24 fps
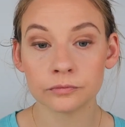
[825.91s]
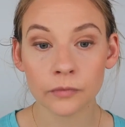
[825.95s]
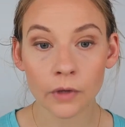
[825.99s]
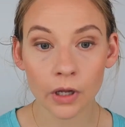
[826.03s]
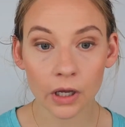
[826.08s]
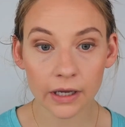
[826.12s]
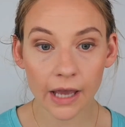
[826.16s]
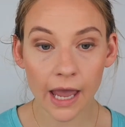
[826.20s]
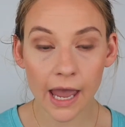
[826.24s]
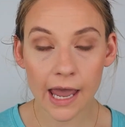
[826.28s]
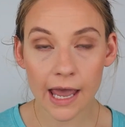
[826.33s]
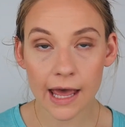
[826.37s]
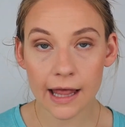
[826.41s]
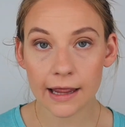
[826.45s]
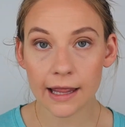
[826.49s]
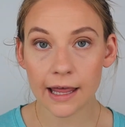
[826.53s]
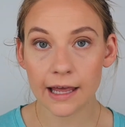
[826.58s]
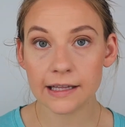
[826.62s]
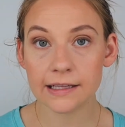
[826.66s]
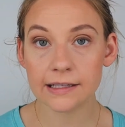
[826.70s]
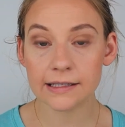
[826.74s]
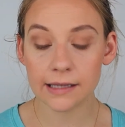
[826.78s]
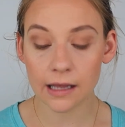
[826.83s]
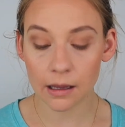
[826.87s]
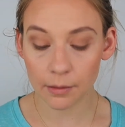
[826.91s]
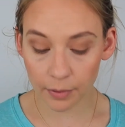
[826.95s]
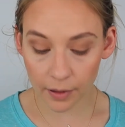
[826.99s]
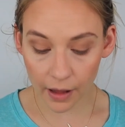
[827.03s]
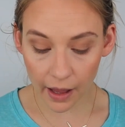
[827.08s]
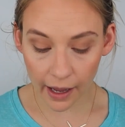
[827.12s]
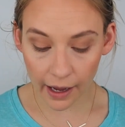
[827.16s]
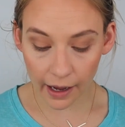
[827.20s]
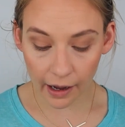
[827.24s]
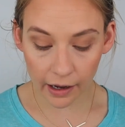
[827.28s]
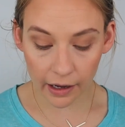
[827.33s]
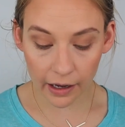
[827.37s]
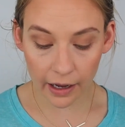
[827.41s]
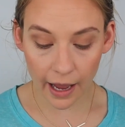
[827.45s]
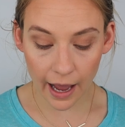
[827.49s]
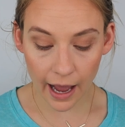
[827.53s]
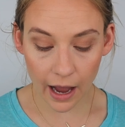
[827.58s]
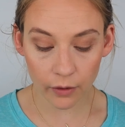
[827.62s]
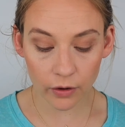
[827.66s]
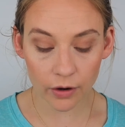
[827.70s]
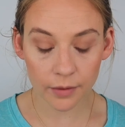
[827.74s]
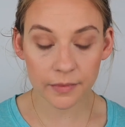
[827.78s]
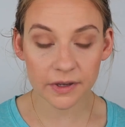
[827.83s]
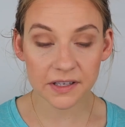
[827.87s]
Okay, let's apply
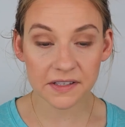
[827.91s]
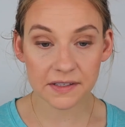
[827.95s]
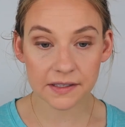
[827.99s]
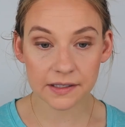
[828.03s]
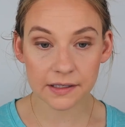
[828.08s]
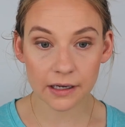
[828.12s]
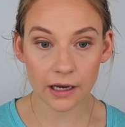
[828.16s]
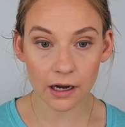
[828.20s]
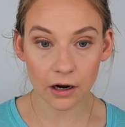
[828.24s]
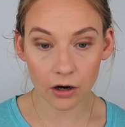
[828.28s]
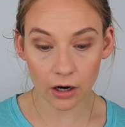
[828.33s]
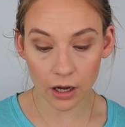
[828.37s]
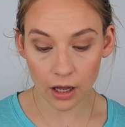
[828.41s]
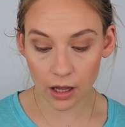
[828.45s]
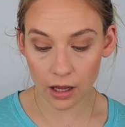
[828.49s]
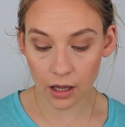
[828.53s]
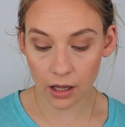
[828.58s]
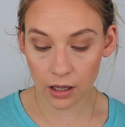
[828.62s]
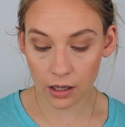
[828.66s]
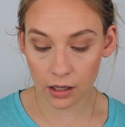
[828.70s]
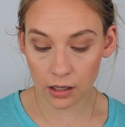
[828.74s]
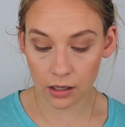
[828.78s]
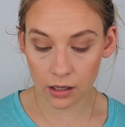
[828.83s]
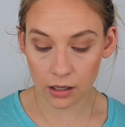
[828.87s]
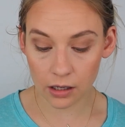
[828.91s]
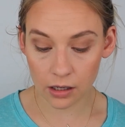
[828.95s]
our mascara.